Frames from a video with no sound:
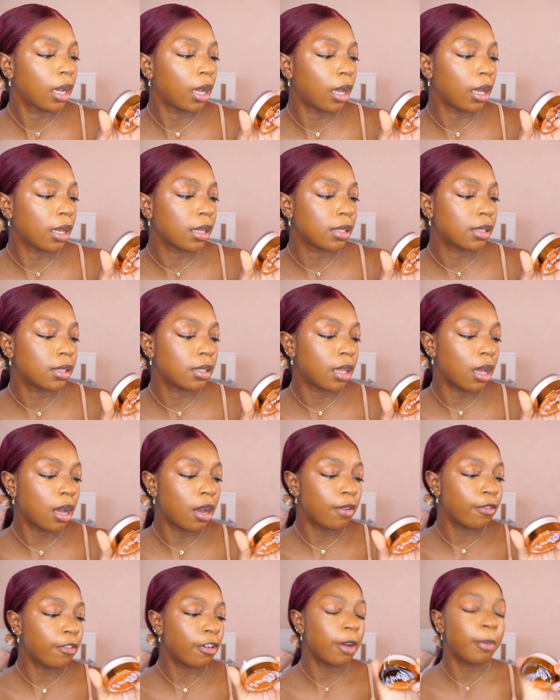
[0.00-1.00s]

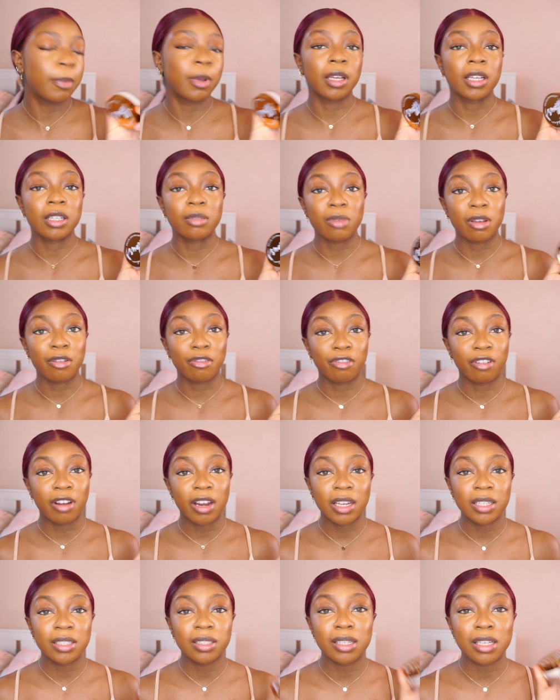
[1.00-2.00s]
Cassava because my
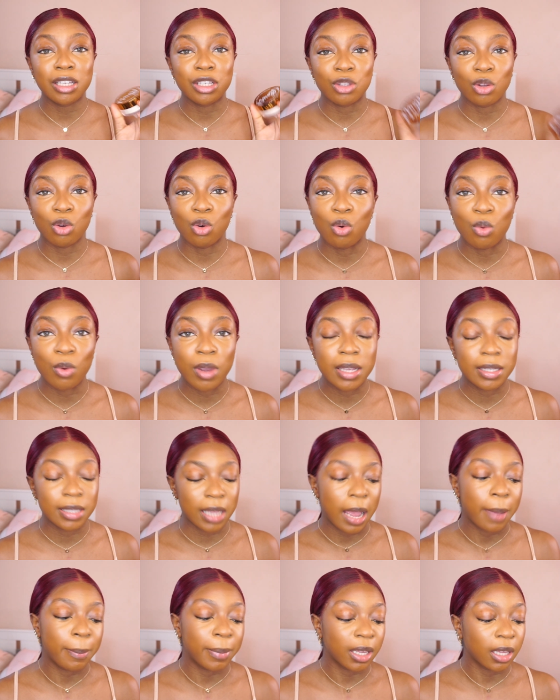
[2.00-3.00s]
friend is always
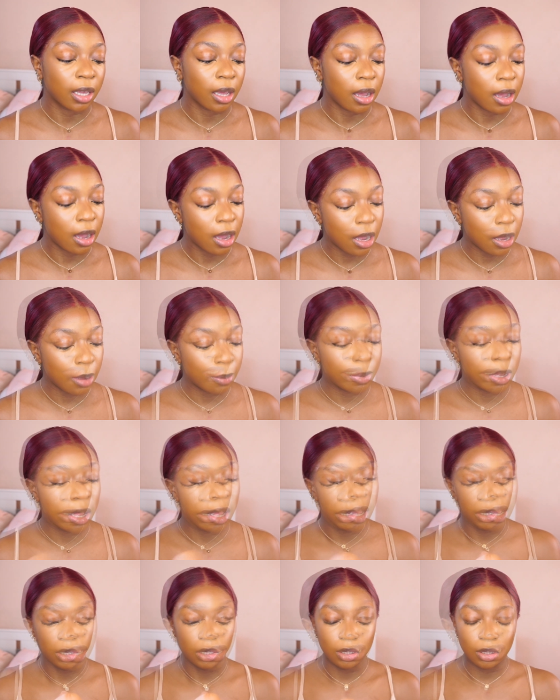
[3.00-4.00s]
hyping it up.
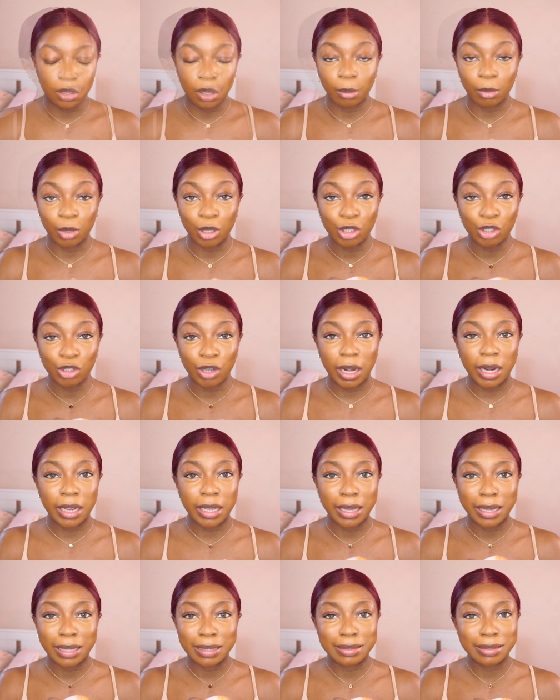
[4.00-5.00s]
So I'm gonna try
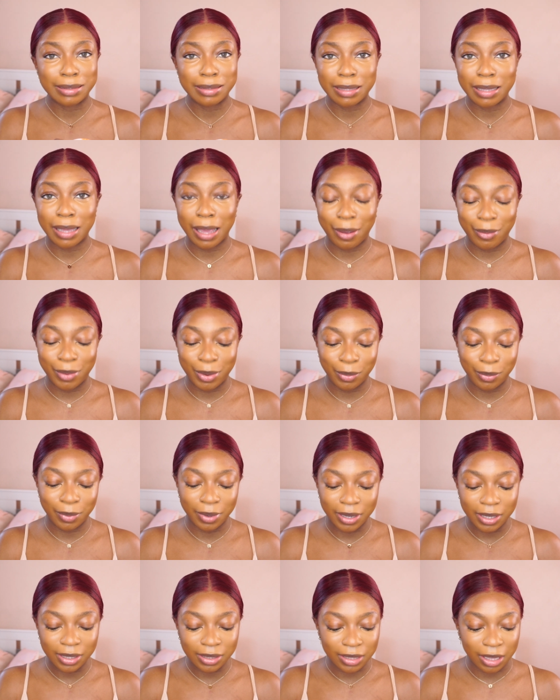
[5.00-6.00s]
it and see how it
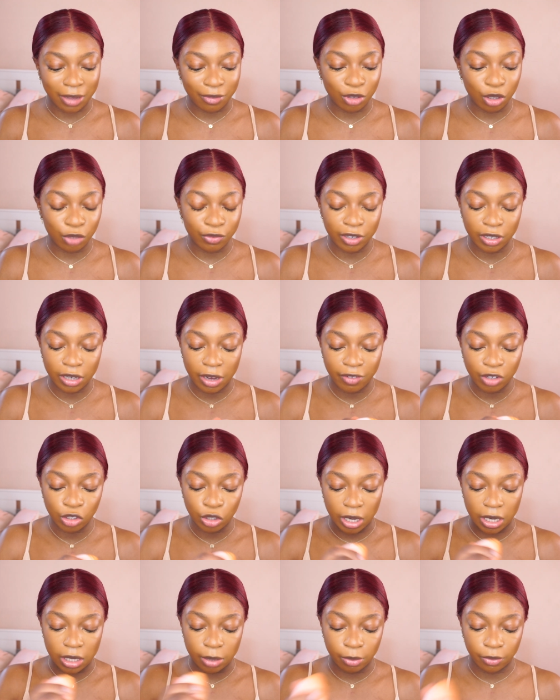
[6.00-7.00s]
works. I've never
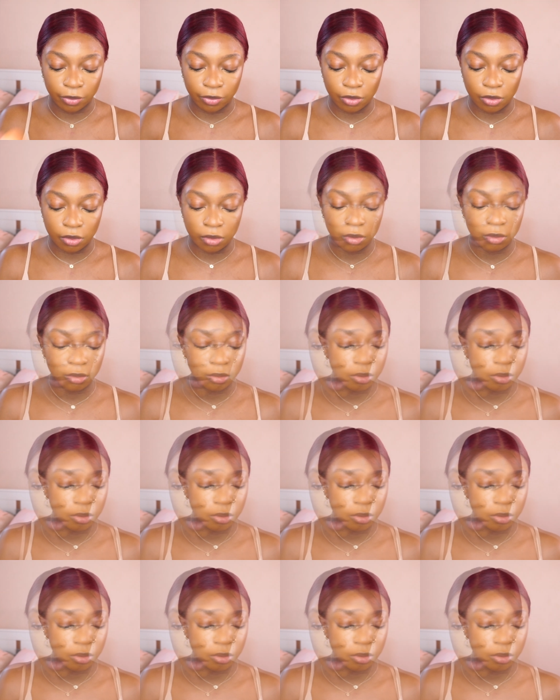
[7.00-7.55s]
tried it before.